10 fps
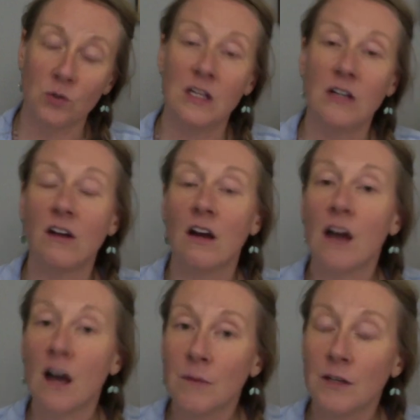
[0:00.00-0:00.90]
that are not
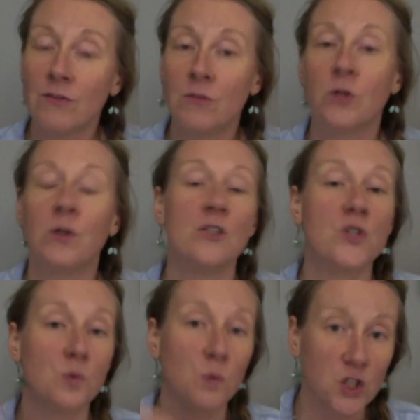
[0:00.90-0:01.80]
coming from your
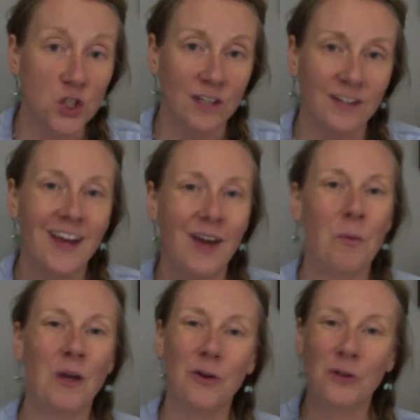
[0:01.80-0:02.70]
intuition
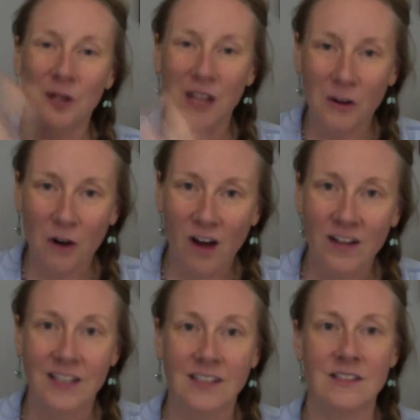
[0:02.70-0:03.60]
by your
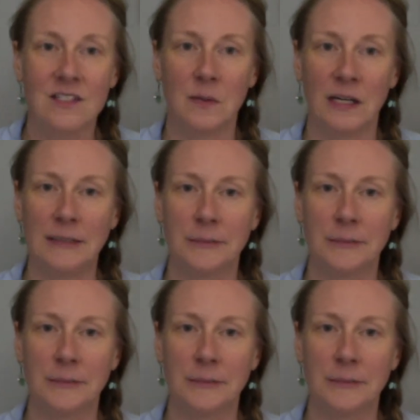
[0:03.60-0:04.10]
clairaudience, right?